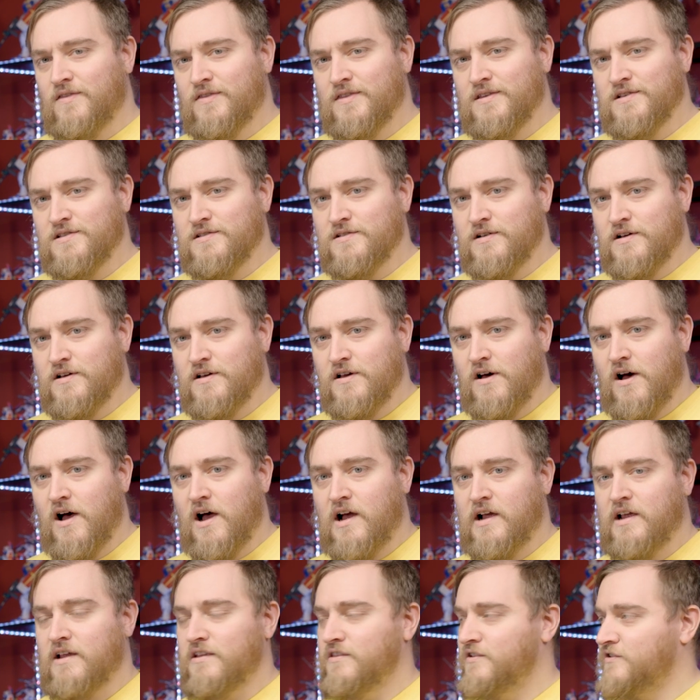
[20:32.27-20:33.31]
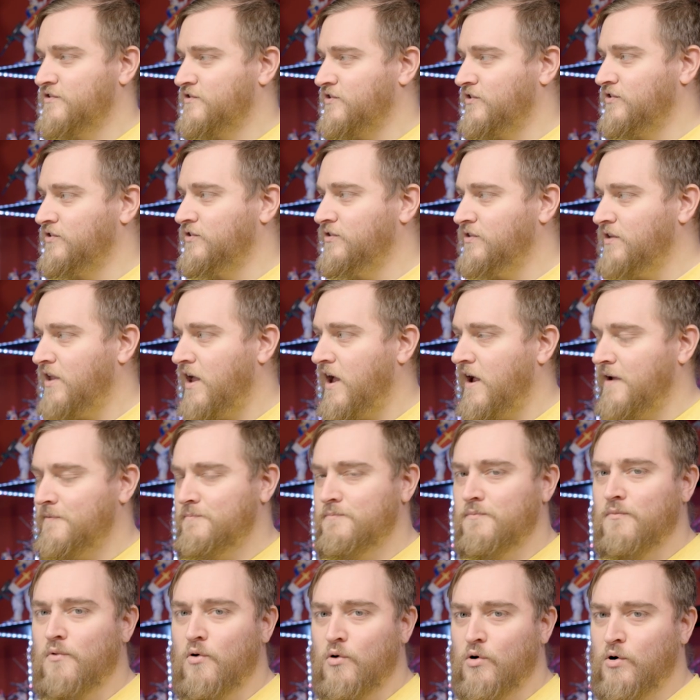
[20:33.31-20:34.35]
the Zagok, and there's a
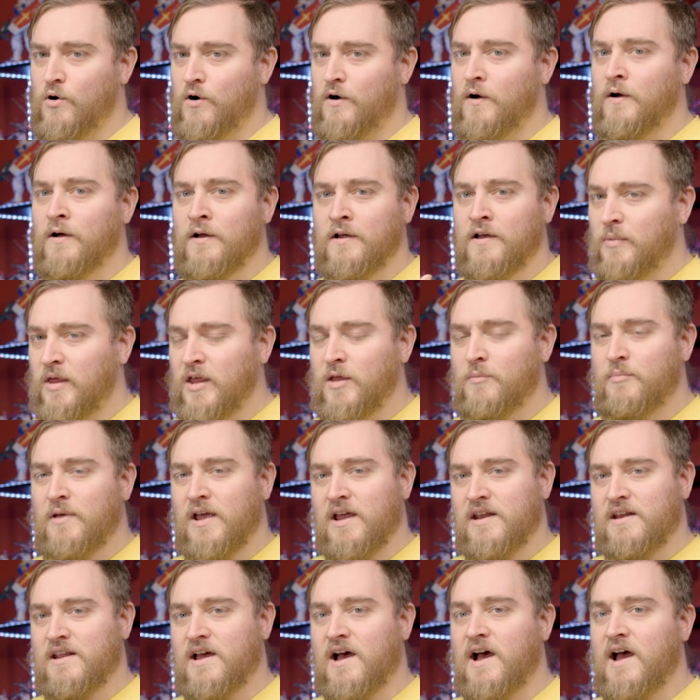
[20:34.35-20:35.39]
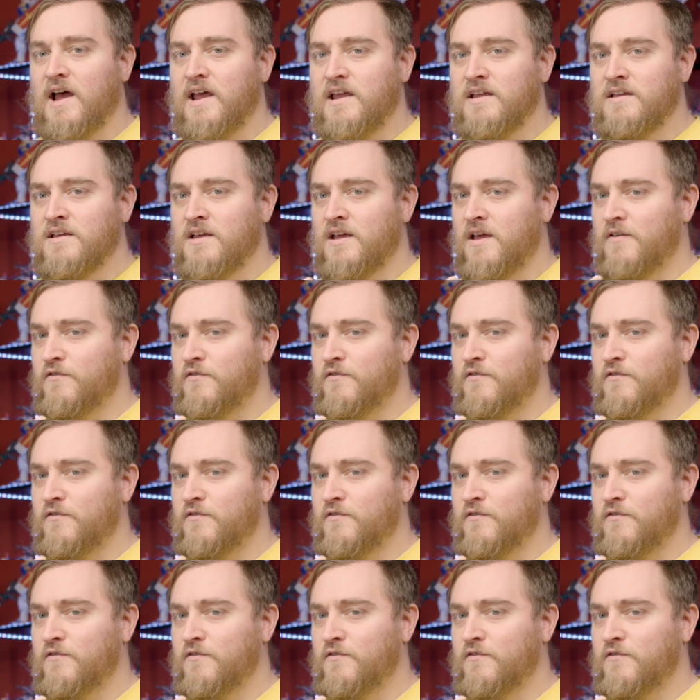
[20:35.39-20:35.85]
lot more Pbandai